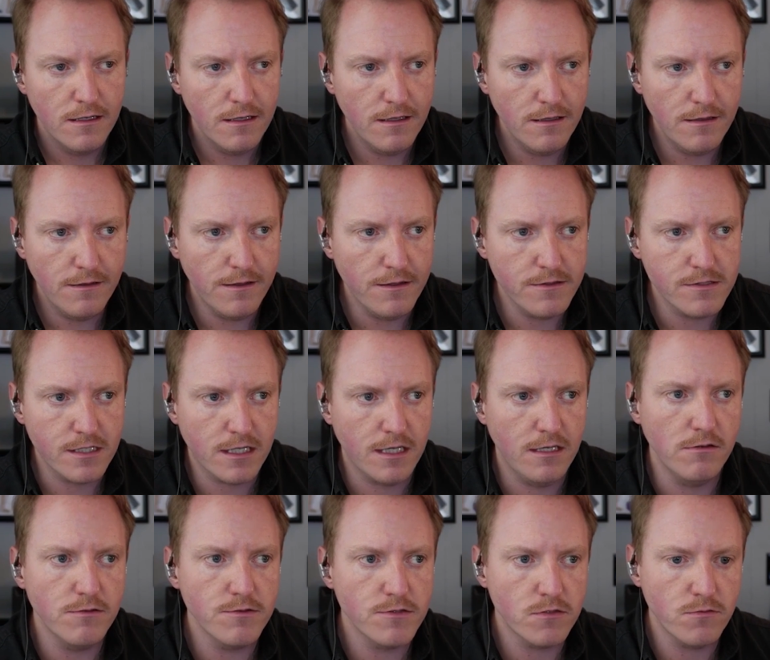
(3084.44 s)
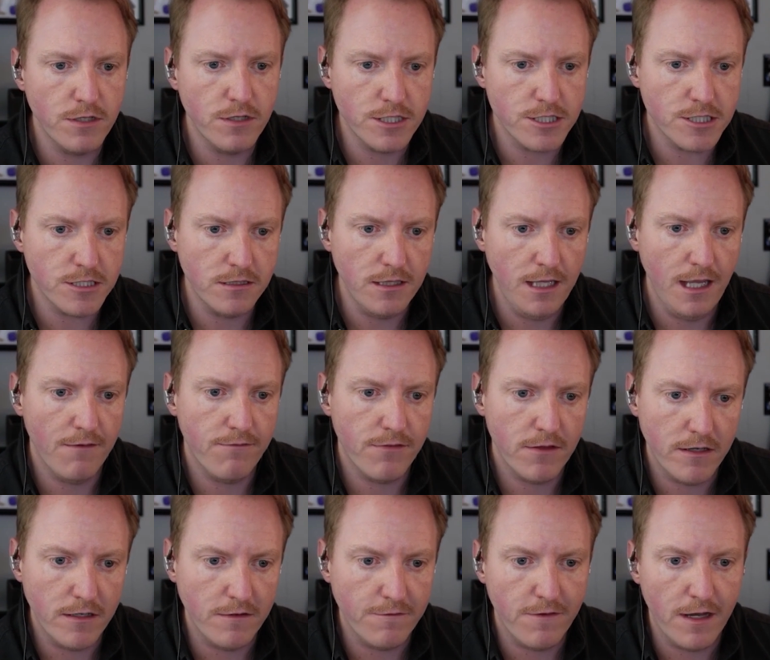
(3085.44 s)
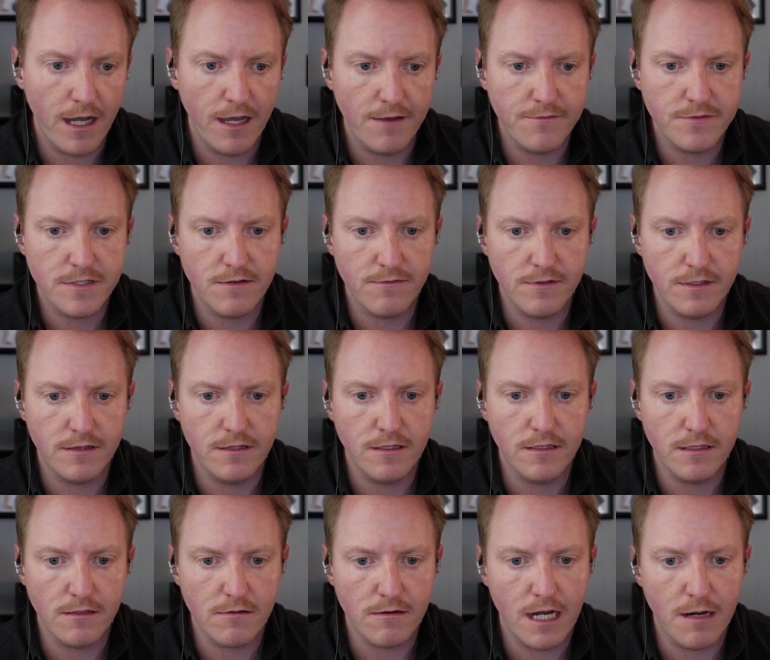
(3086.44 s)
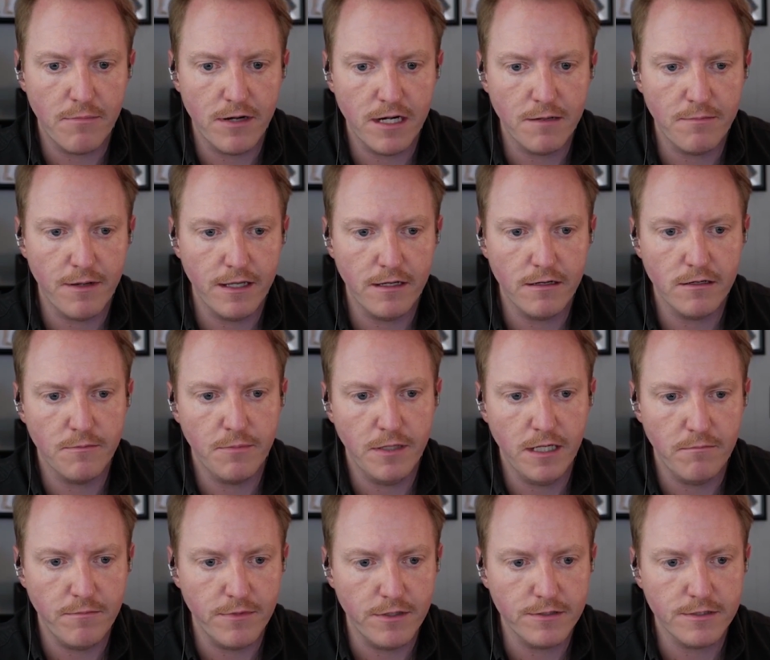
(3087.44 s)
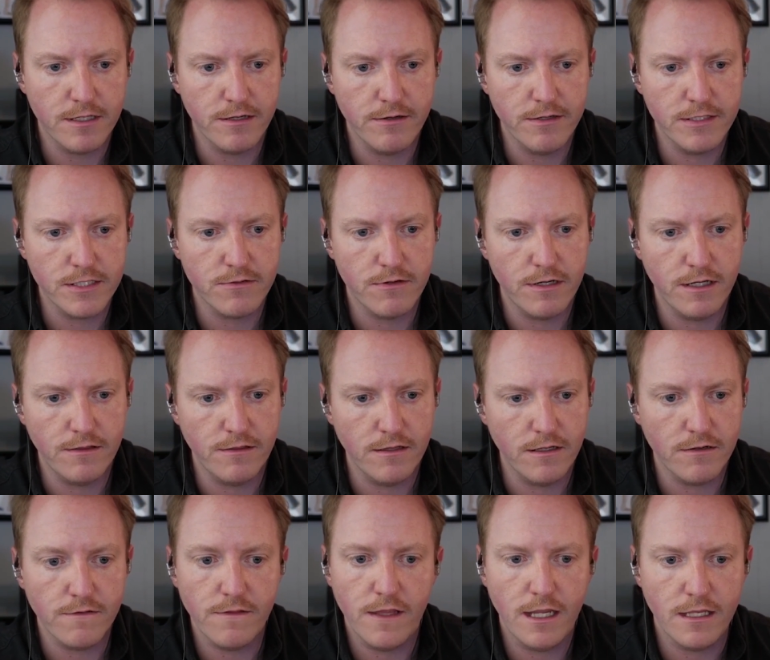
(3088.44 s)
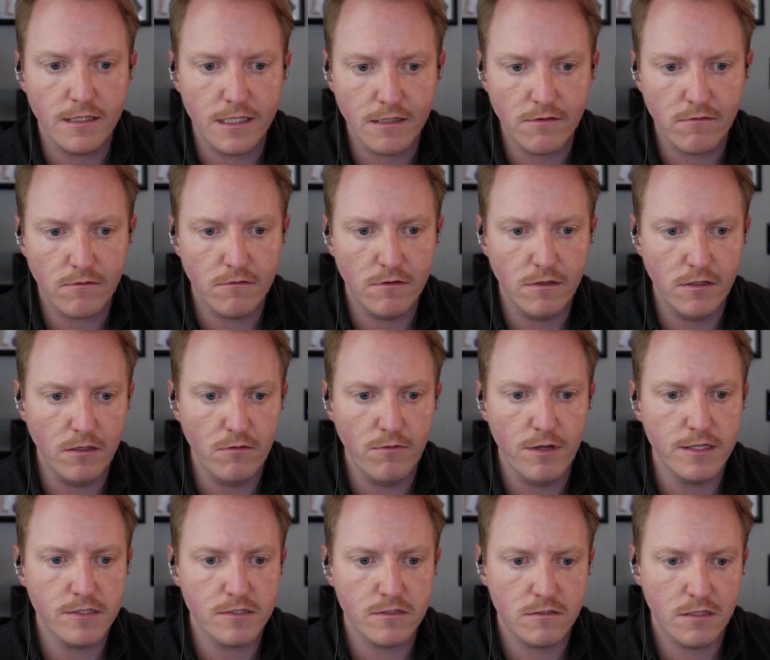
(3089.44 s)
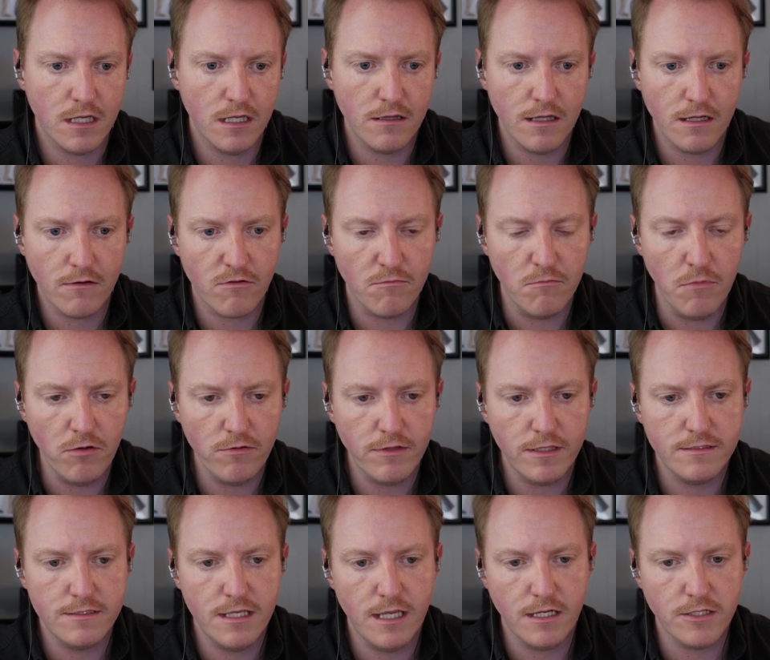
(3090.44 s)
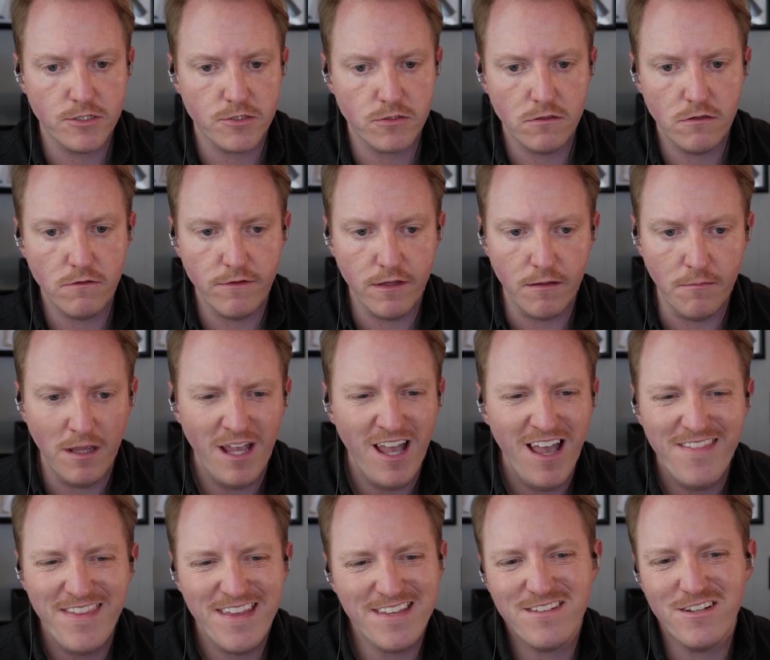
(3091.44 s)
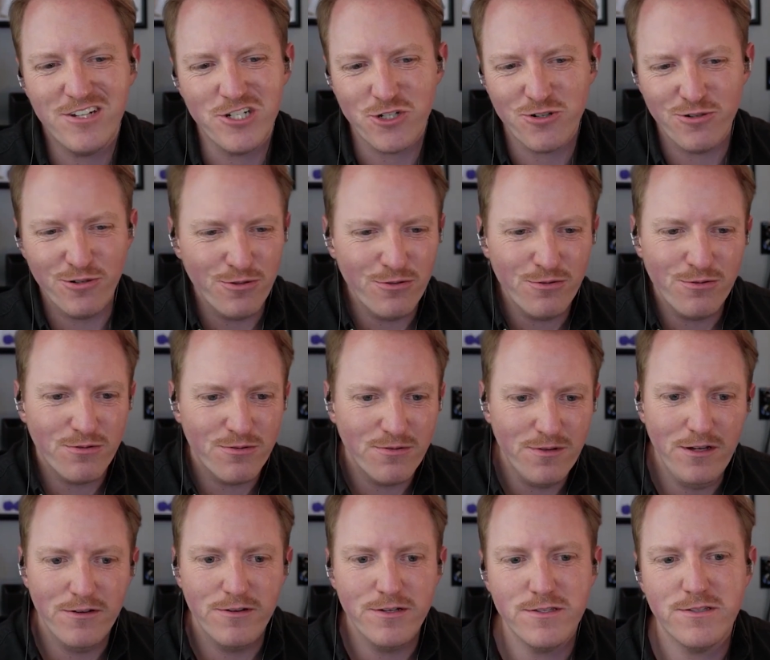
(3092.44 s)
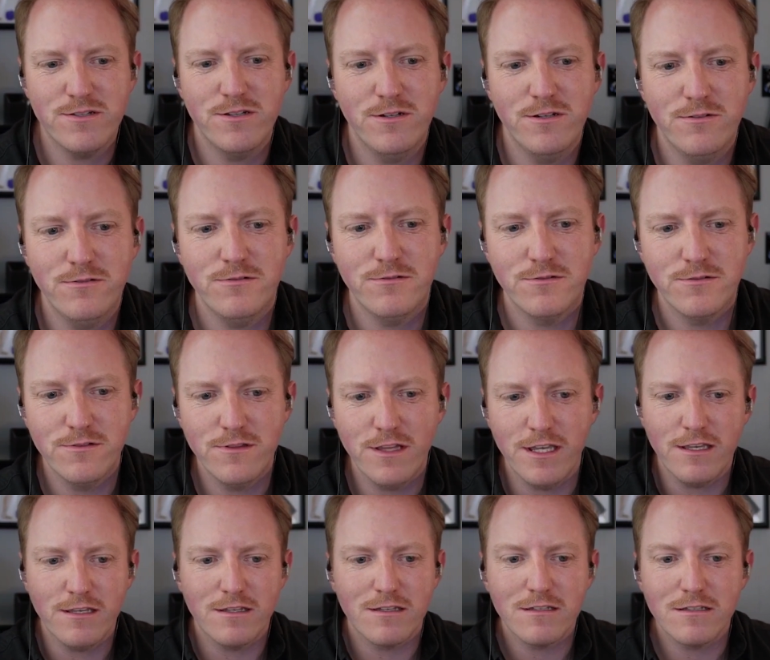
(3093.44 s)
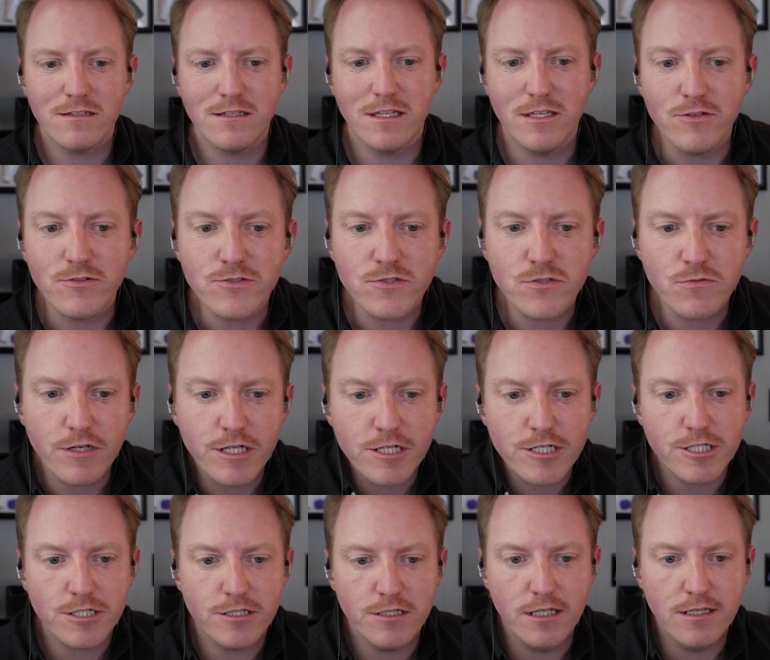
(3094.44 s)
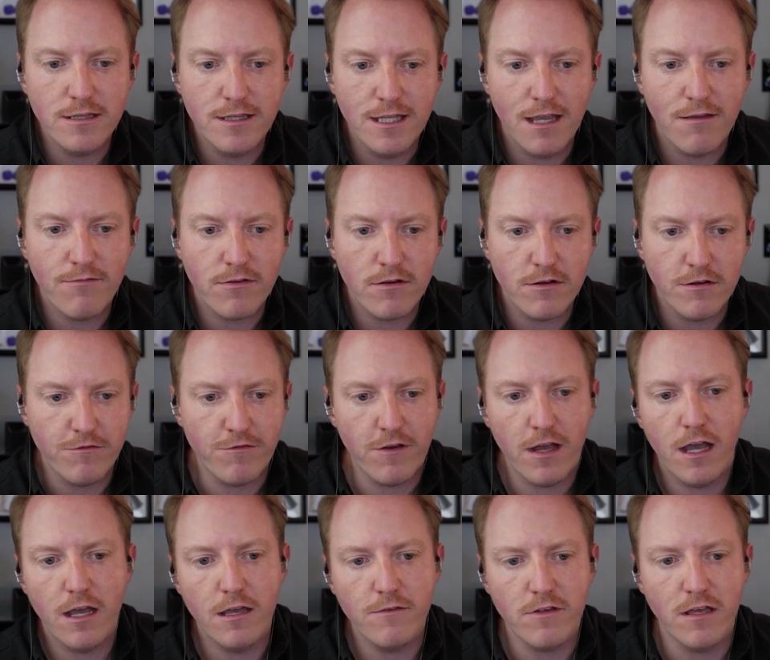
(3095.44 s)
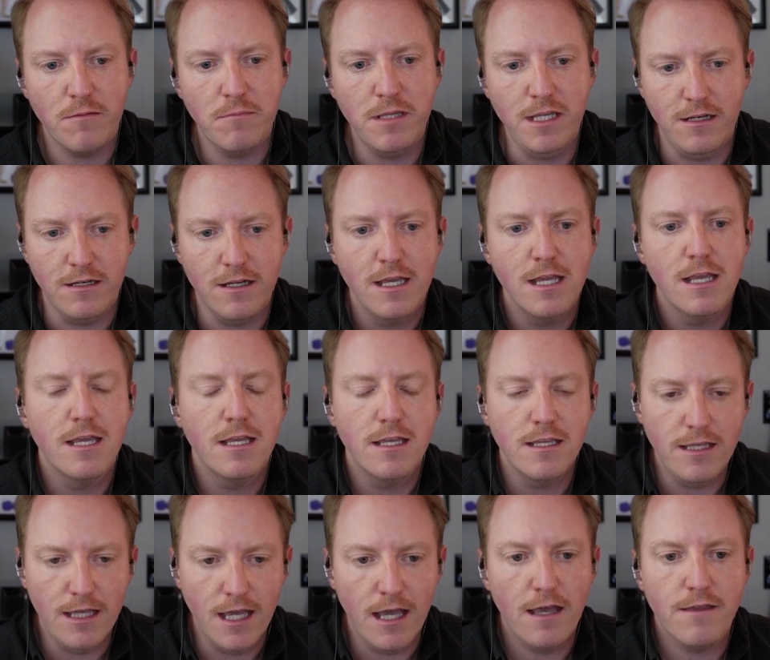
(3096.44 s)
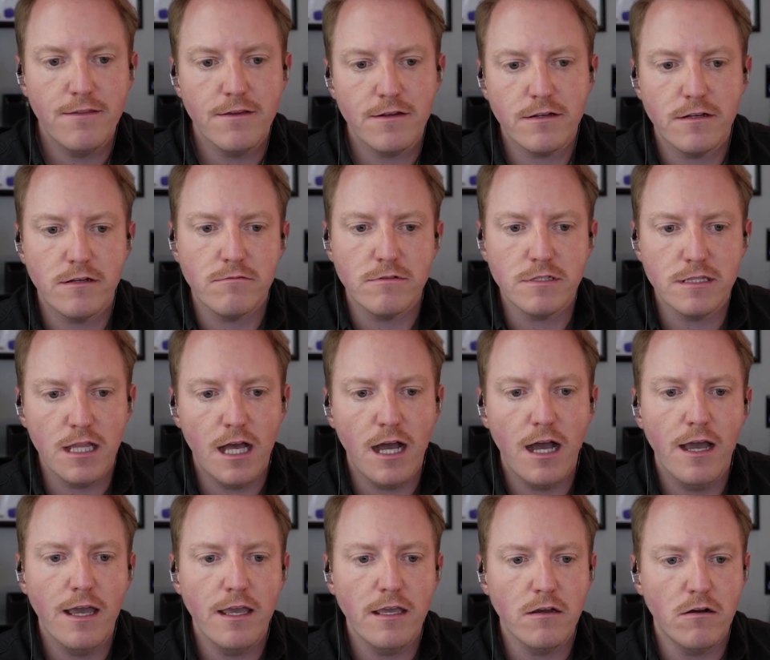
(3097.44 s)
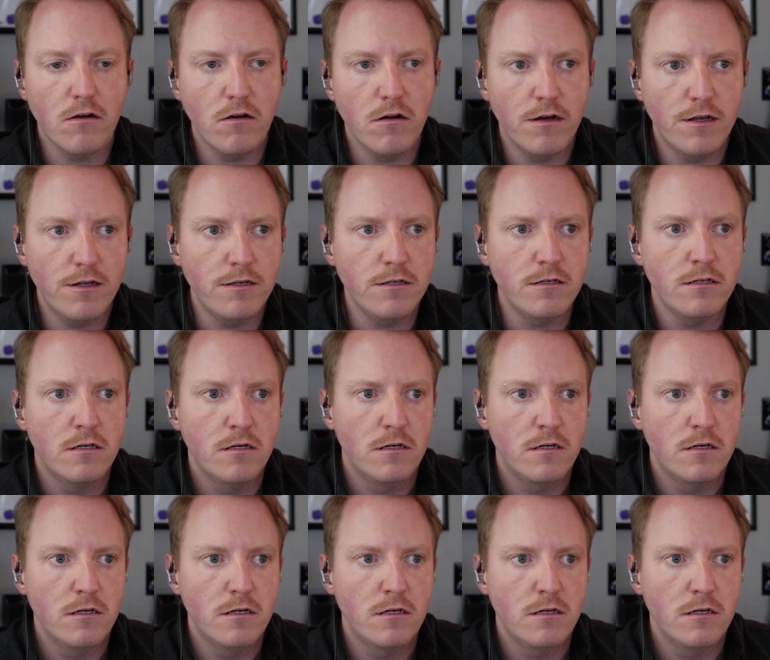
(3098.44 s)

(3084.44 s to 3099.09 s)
there's a kill switch in the F-35s and everything that are operated by European militaries or anything, or they can the U.S. can remotely take control of them. That's not true. There is no kill switch in the F-35. I mean, yeah, they're going to rely on,